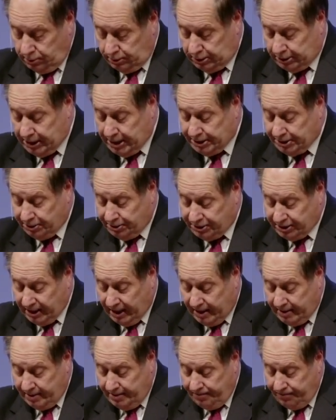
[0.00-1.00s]
Jesus
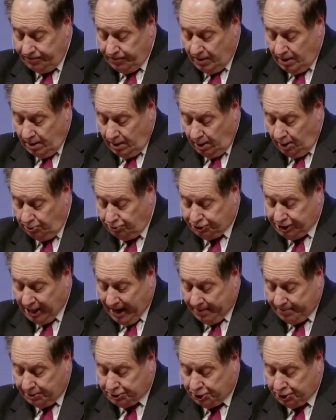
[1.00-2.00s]
said, Luke
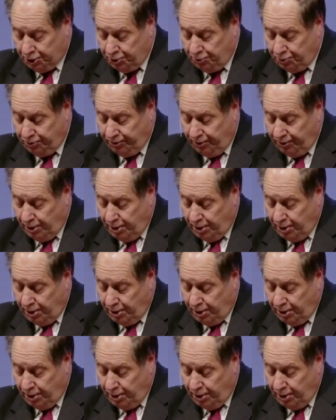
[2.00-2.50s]
chapter 2,